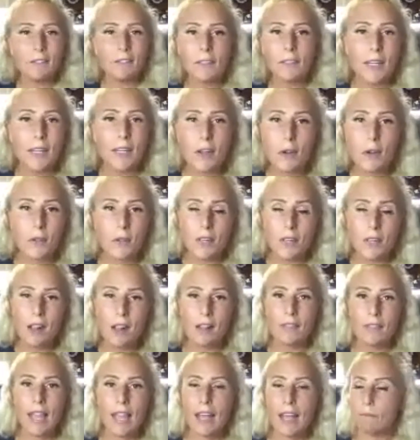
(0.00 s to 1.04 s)
videos and all of
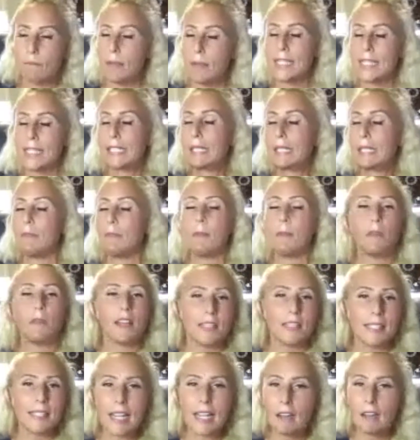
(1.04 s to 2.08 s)
that. Basically, people had to
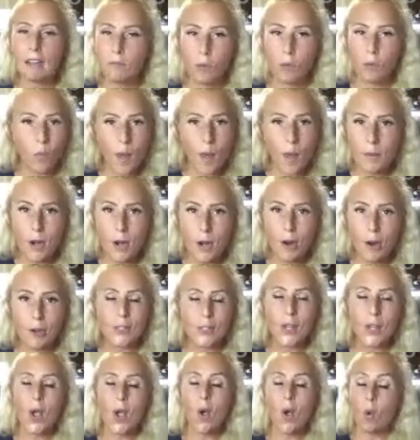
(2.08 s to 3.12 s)
sign up for webinars
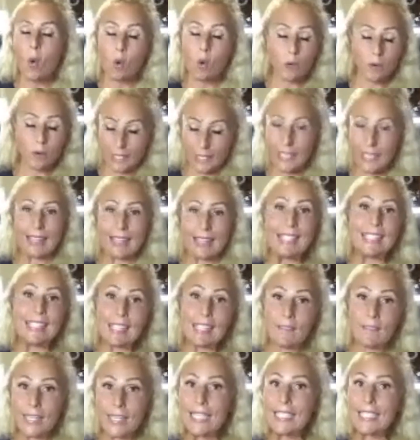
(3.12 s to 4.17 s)
or get these
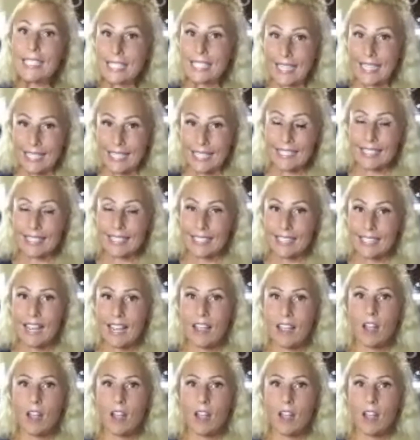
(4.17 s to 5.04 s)
DVD discs.